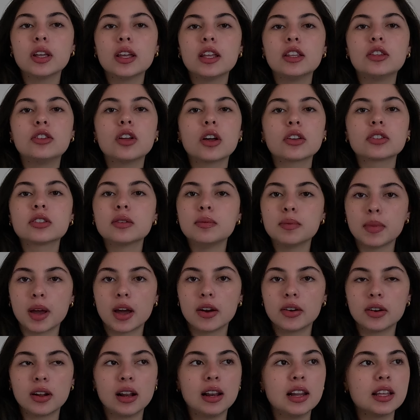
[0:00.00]
It doesn't
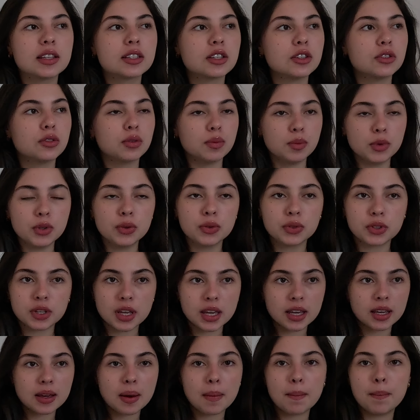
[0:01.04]
matter, listen to
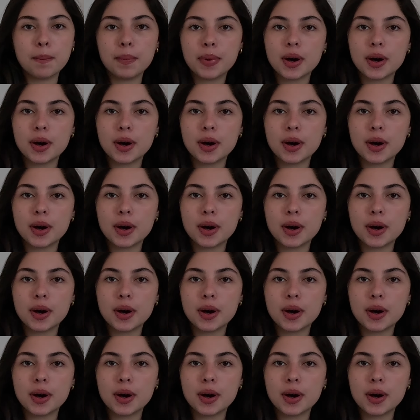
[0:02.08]
music,